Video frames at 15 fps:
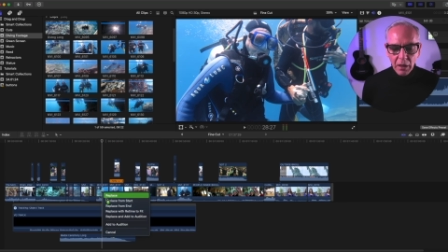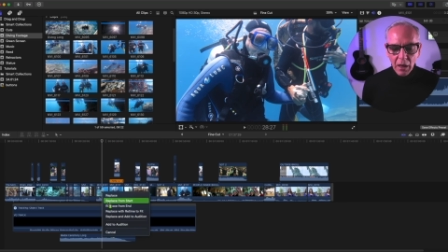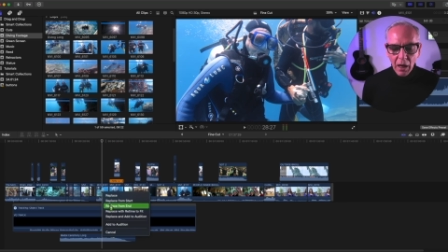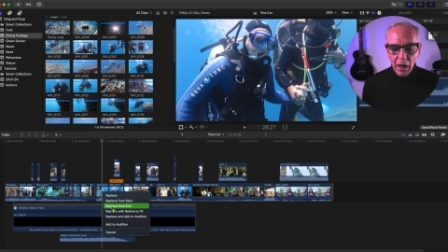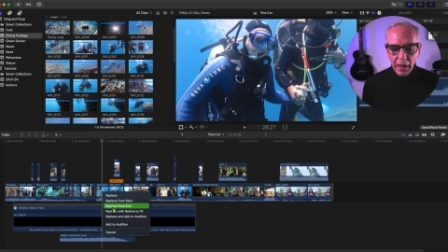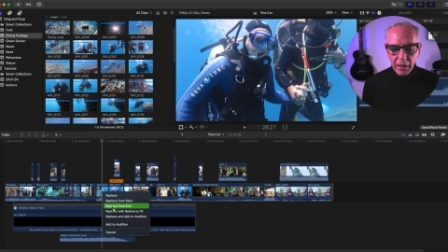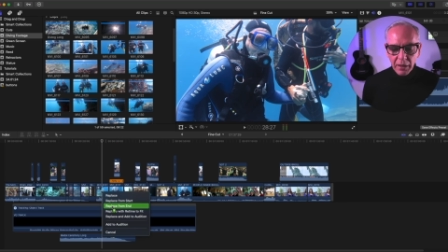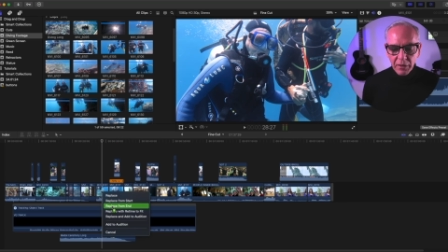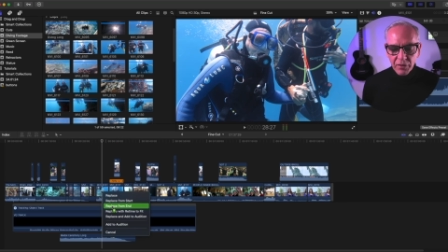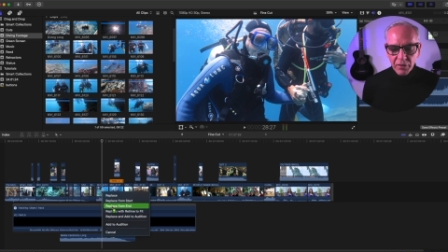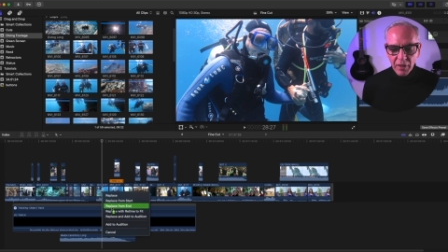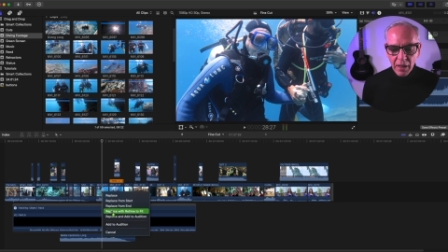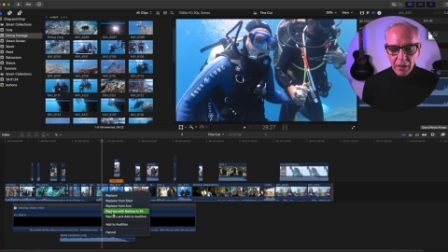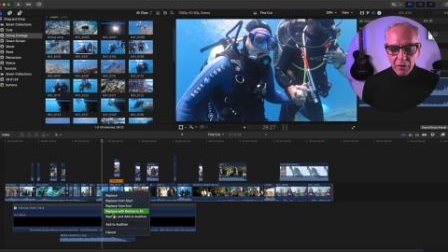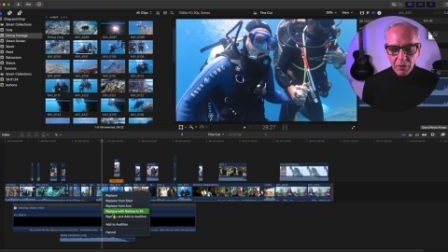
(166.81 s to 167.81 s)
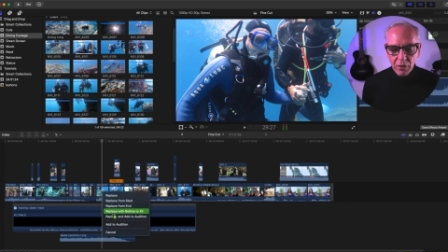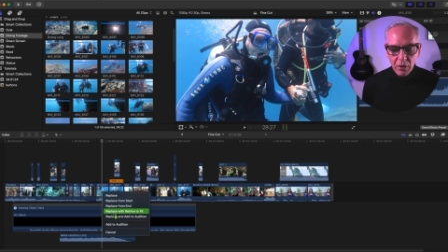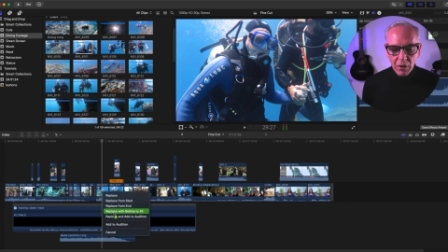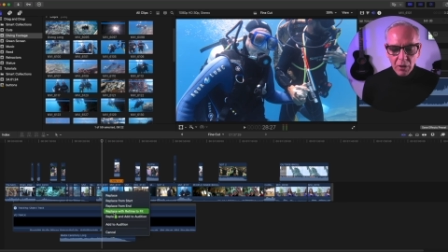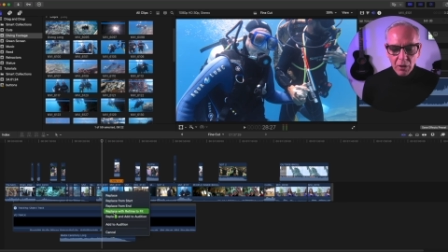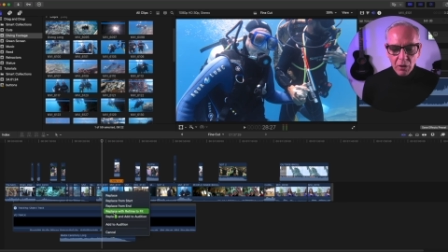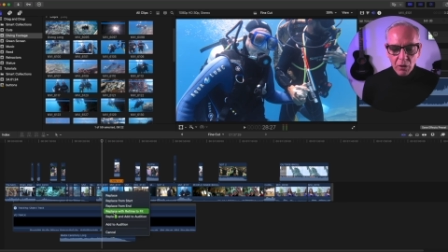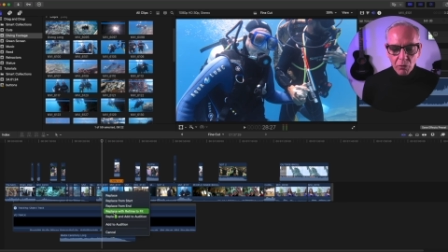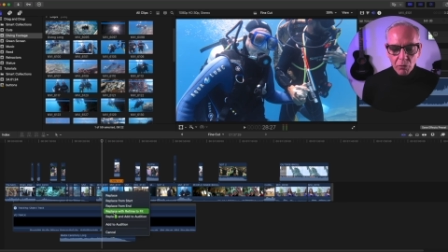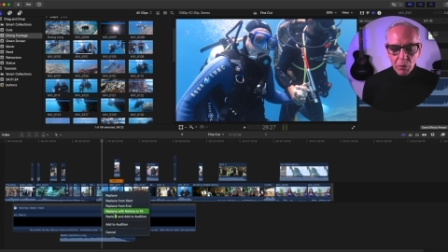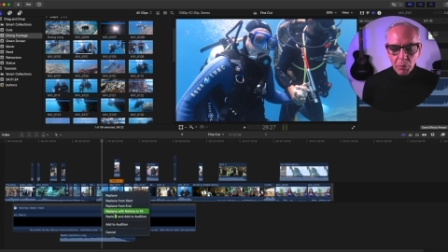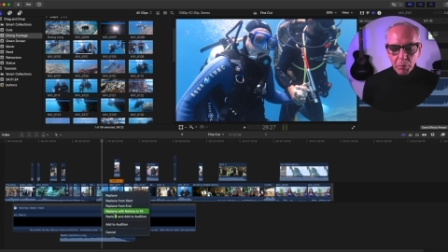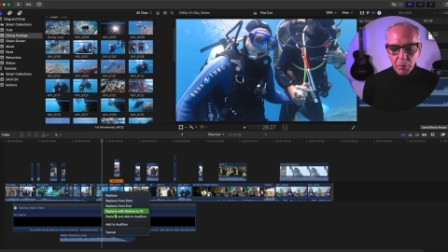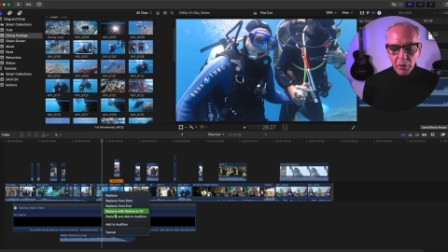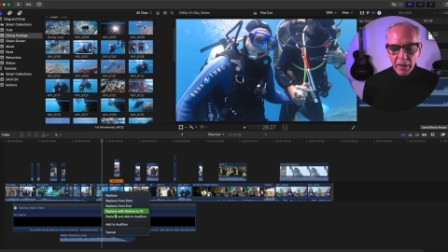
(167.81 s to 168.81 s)
I can say
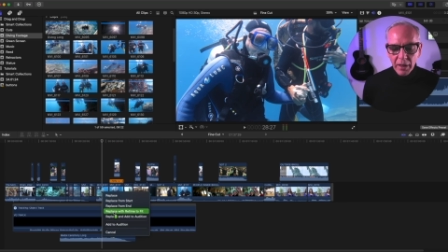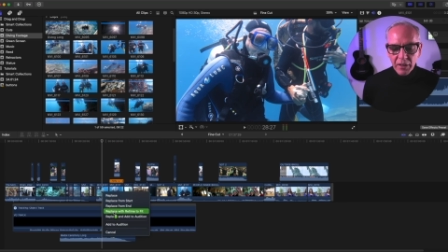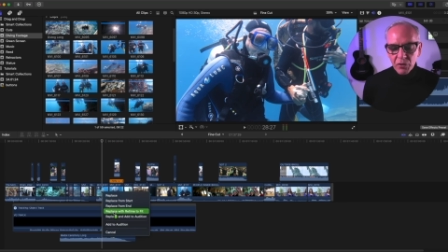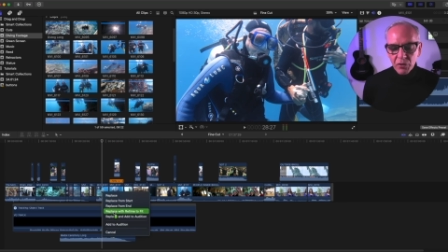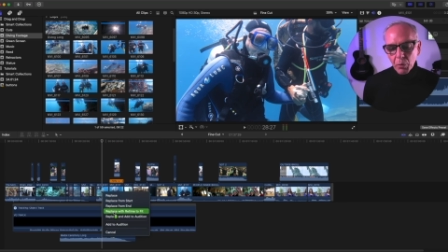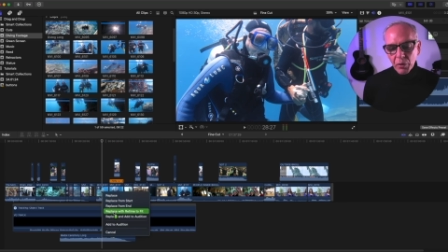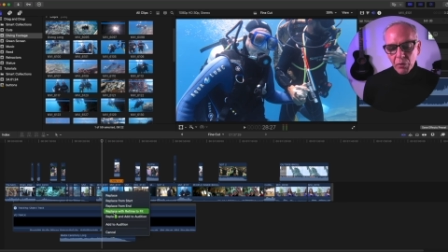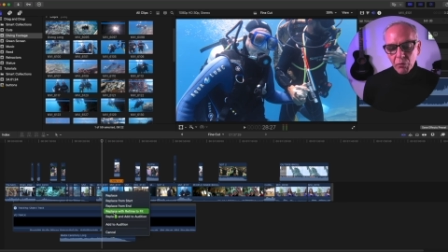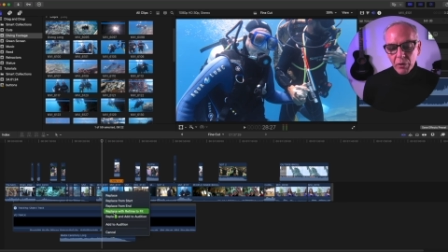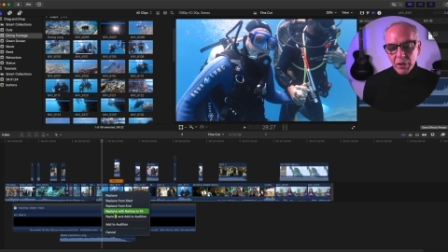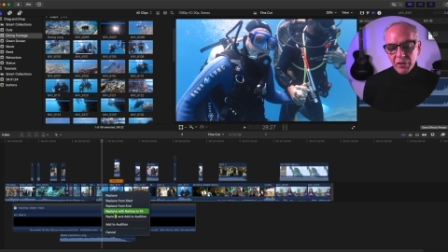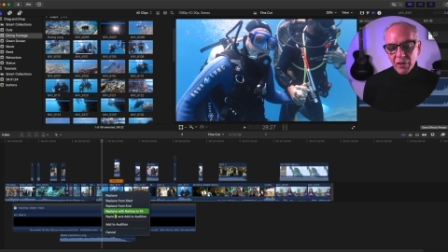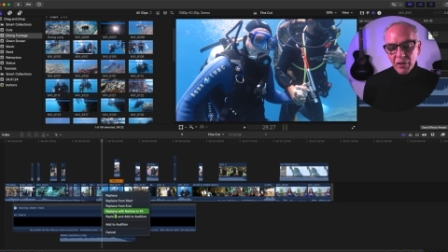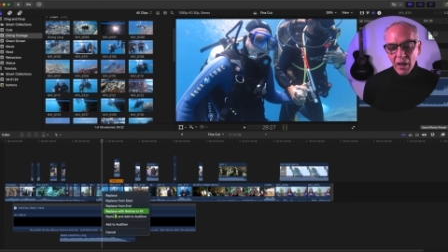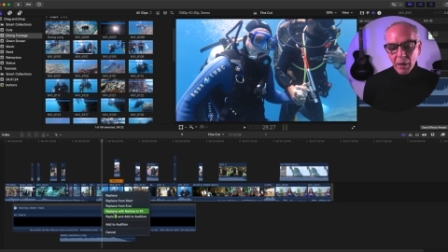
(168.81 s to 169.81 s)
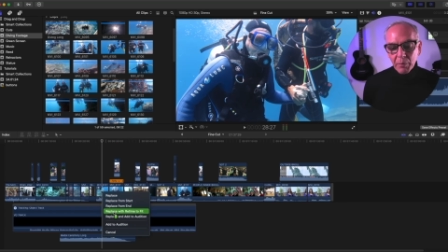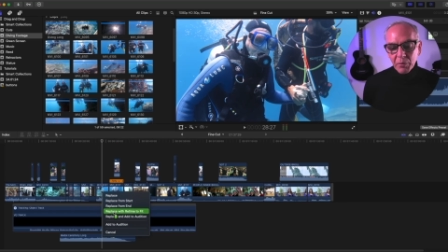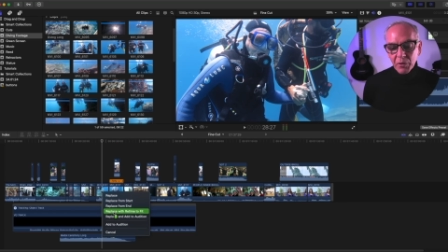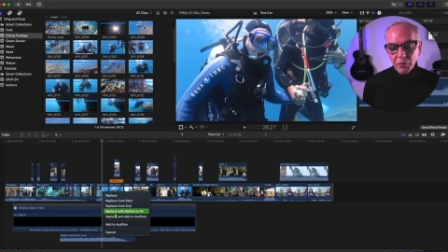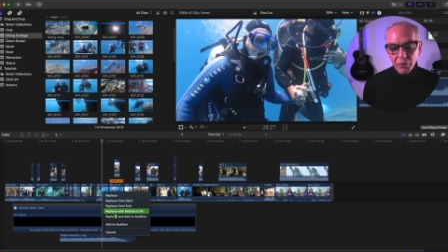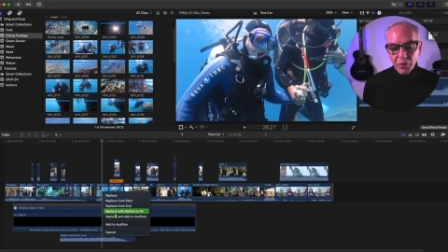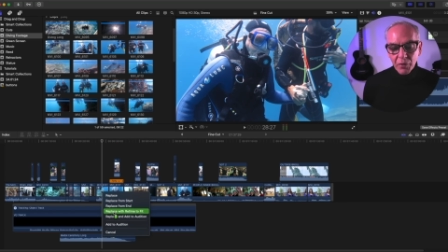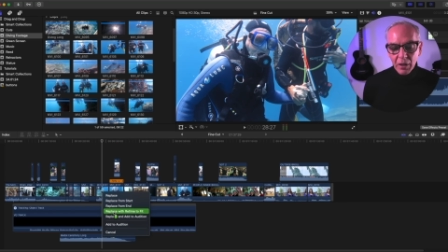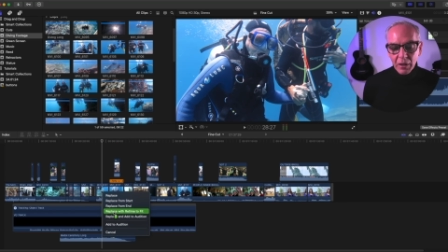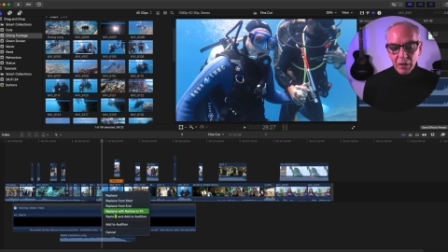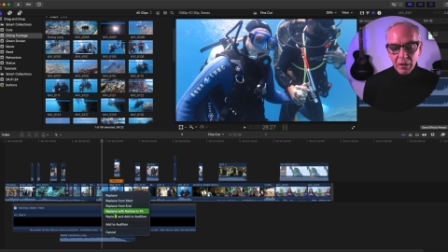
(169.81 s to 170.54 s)
replace with retime to fit.